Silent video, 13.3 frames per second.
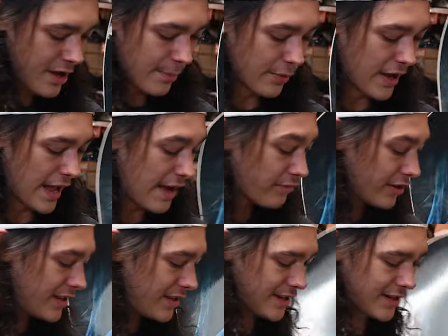but every
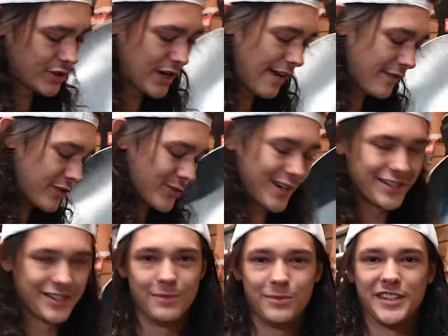year Travis Rice
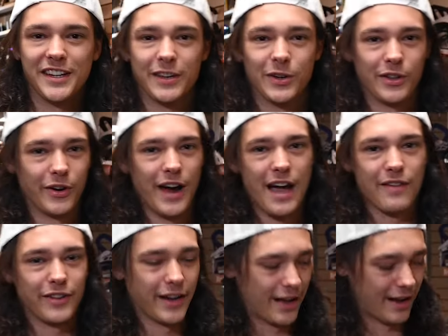seems to kill the
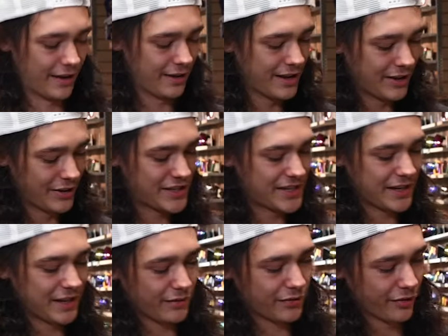graphic on it. You can see on
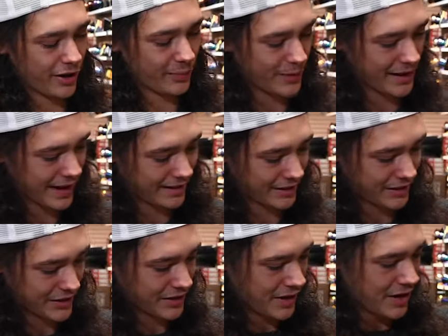the front we got this